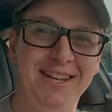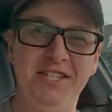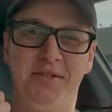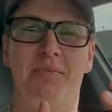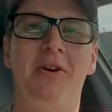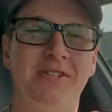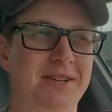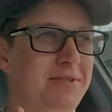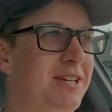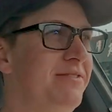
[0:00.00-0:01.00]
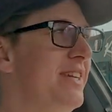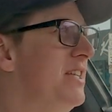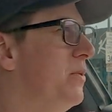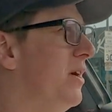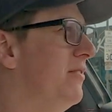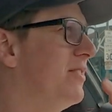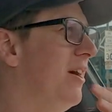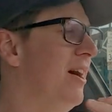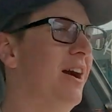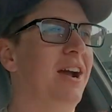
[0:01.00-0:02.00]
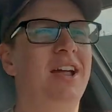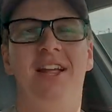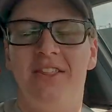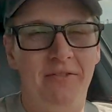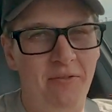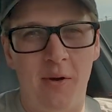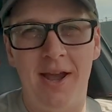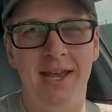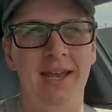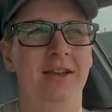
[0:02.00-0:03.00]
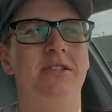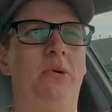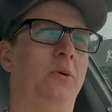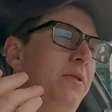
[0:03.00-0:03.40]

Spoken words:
it's supposed to be a V12 car. The 488 is cool,